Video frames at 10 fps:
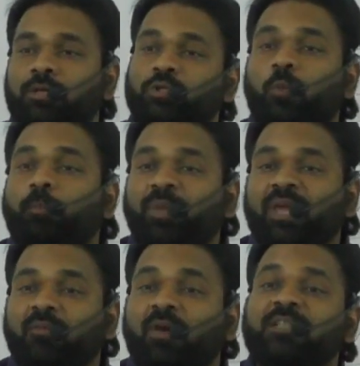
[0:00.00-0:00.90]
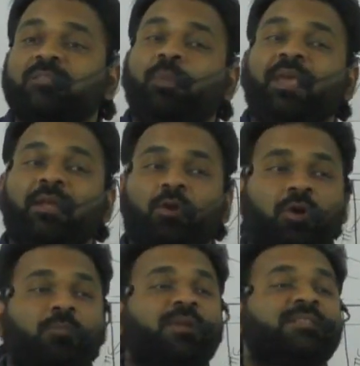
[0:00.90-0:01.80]
So P was P
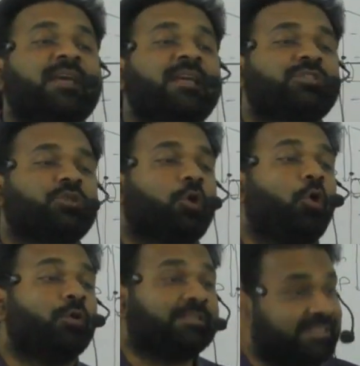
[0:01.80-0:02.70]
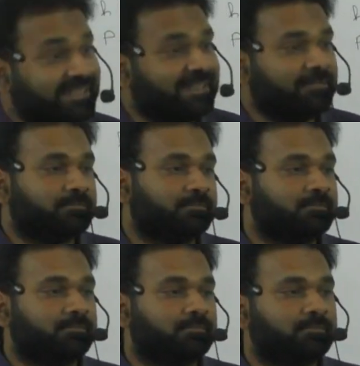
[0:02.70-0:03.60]
naught plus H rho G.
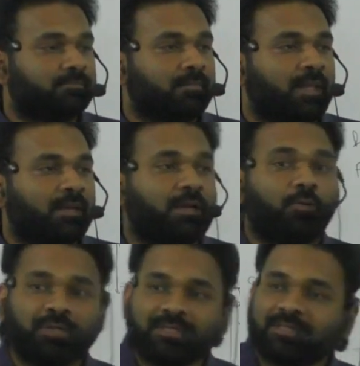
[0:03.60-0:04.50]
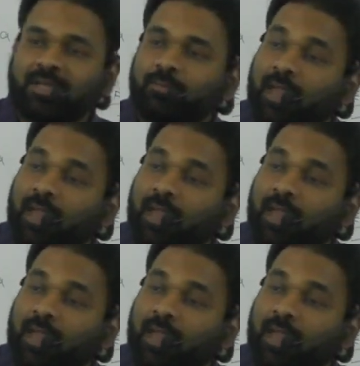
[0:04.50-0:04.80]
Now this time